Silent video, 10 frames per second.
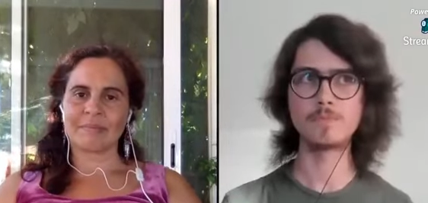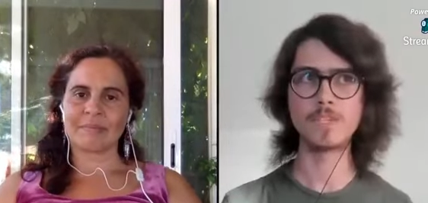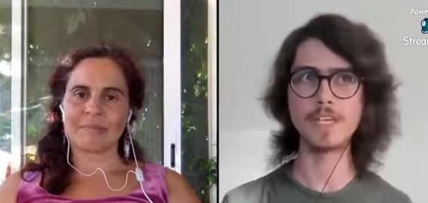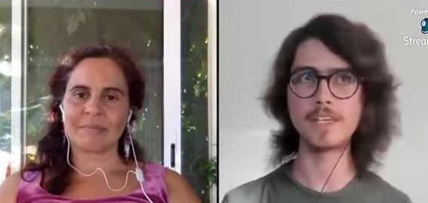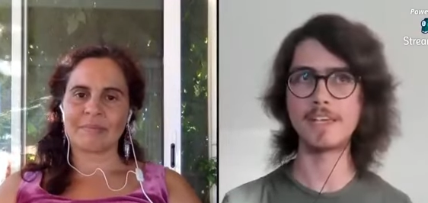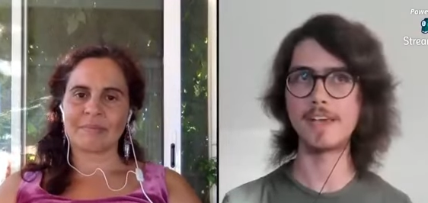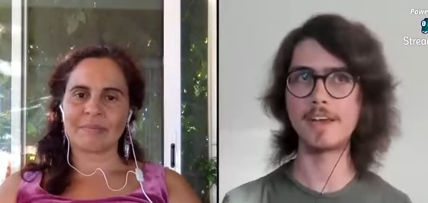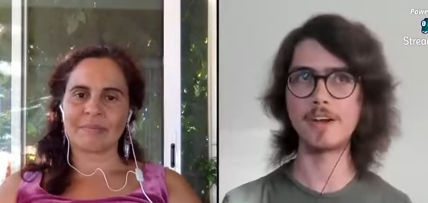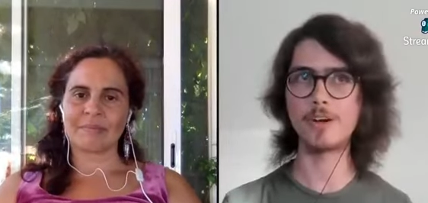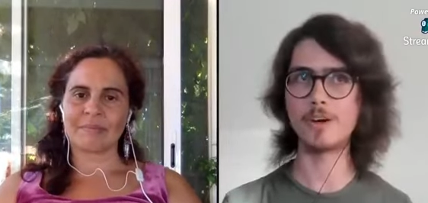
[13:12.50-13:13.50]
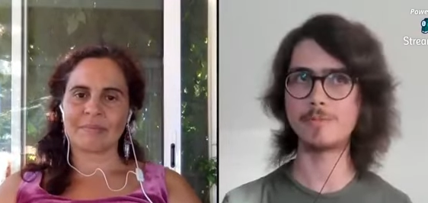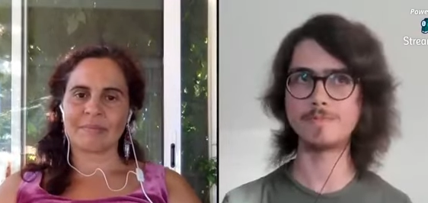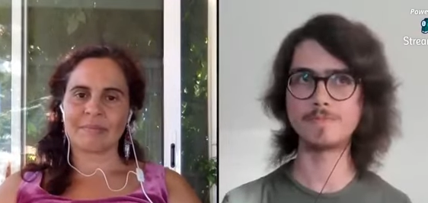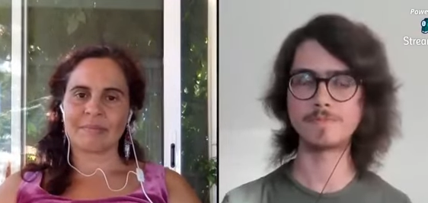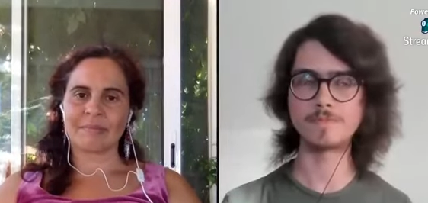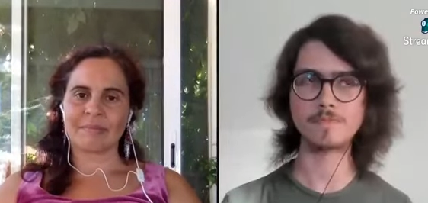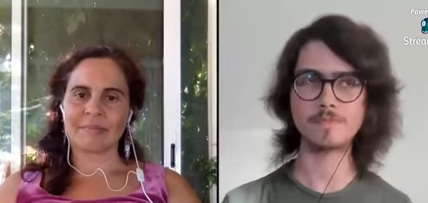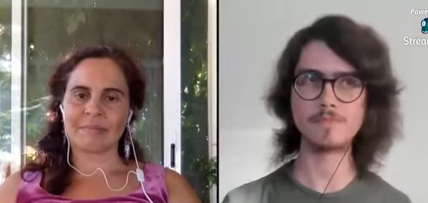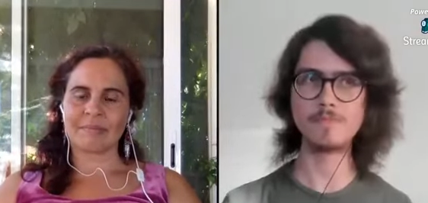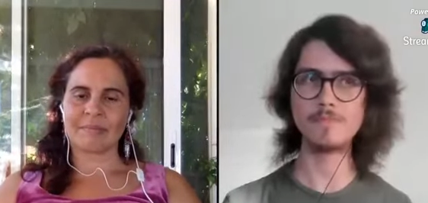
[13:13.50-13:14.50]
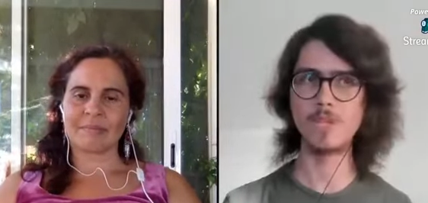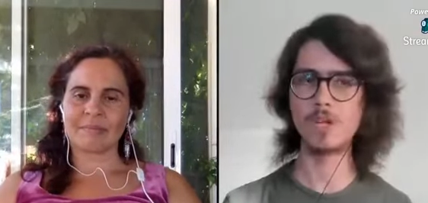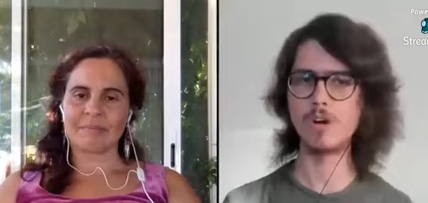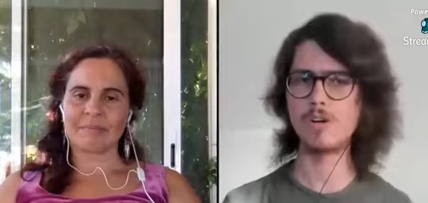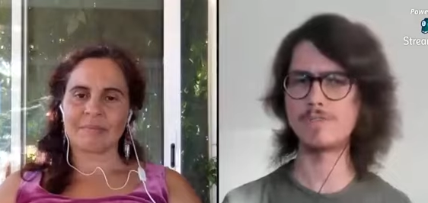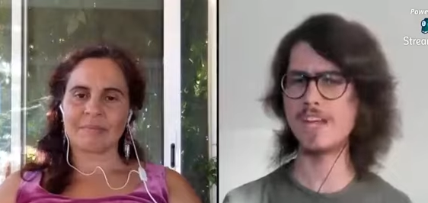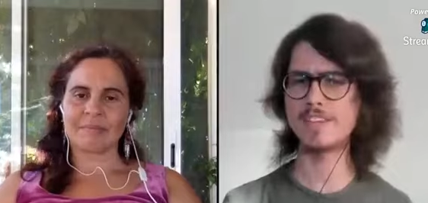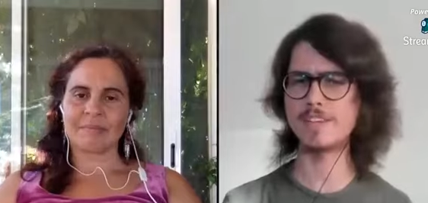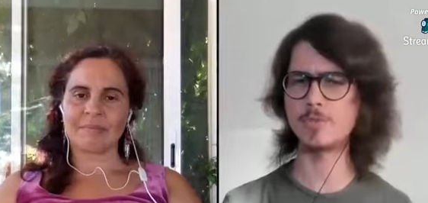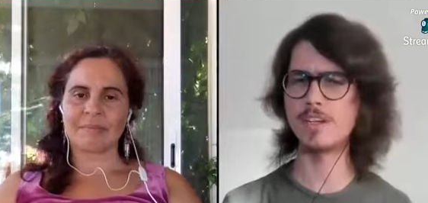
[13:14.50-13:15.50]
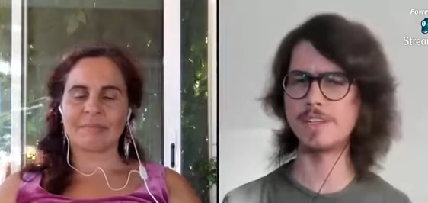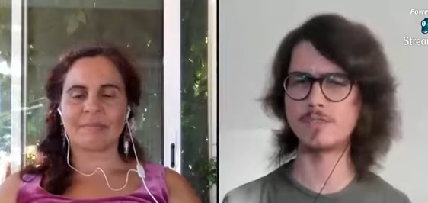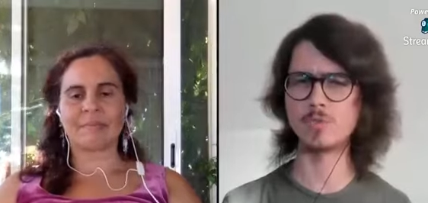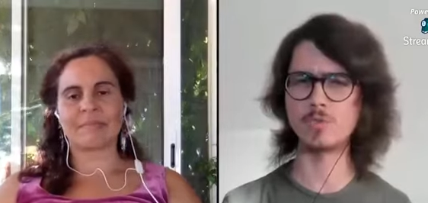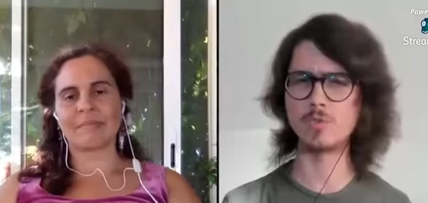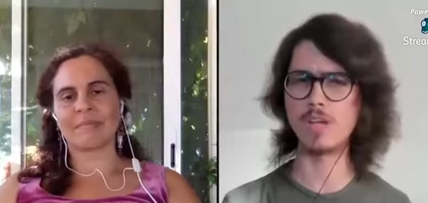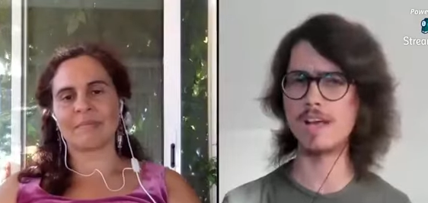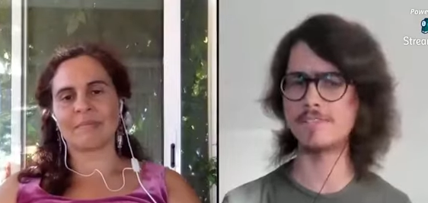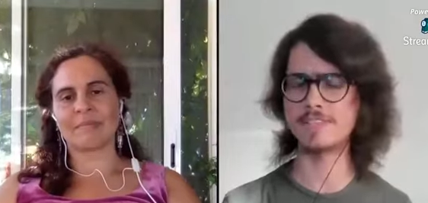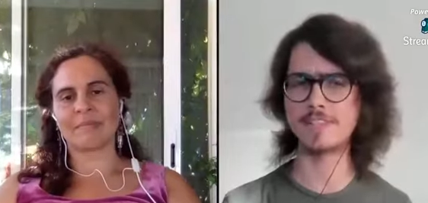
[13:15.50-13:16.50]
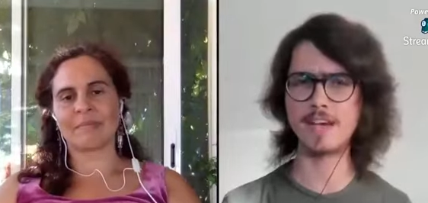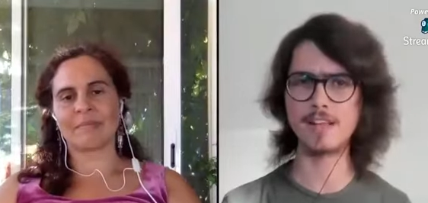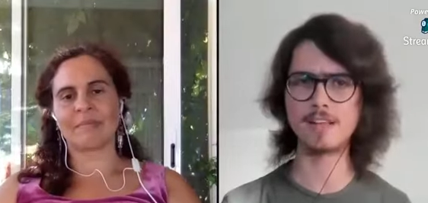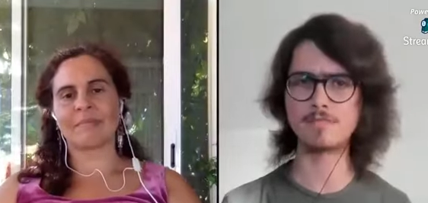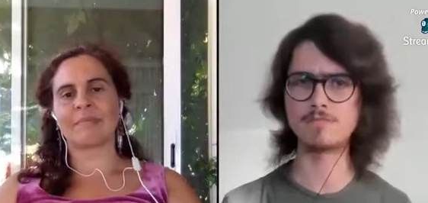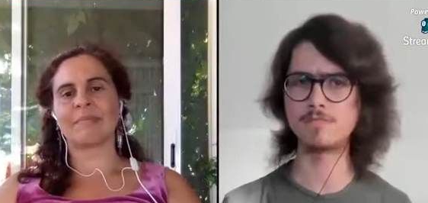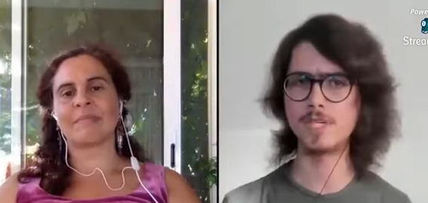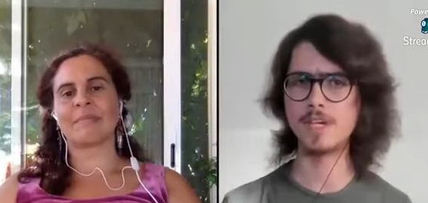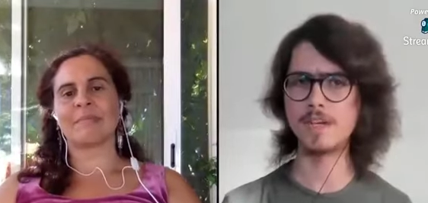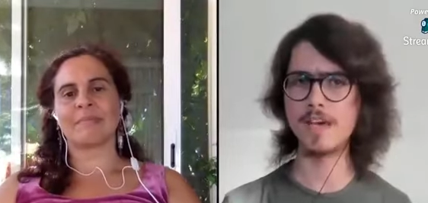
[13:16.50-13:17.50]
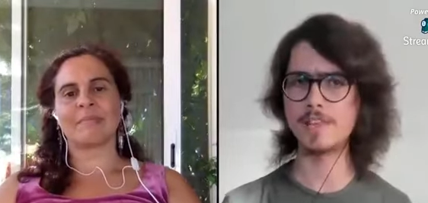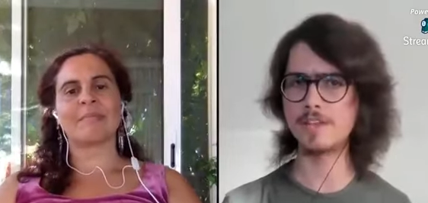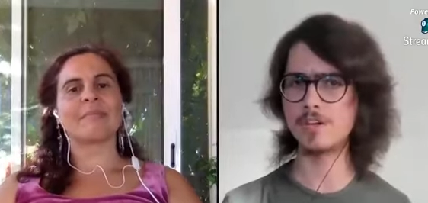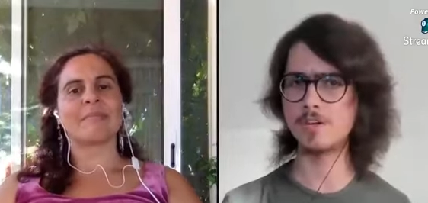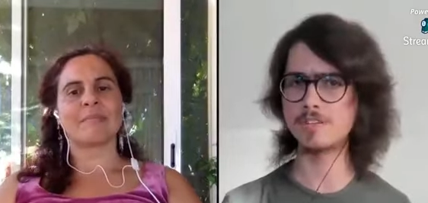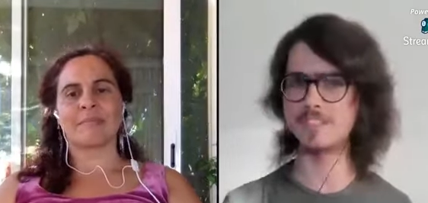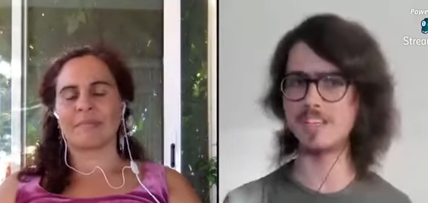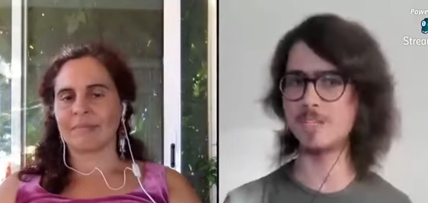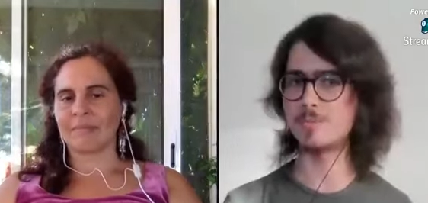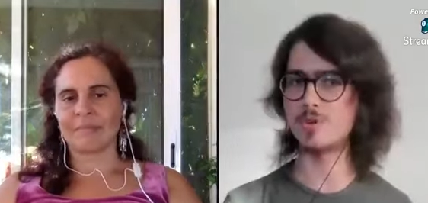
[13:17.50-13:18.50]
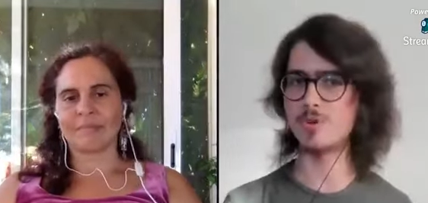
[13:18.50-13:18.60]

Speaker 1: take care of anything related to lifestyle, neither sleep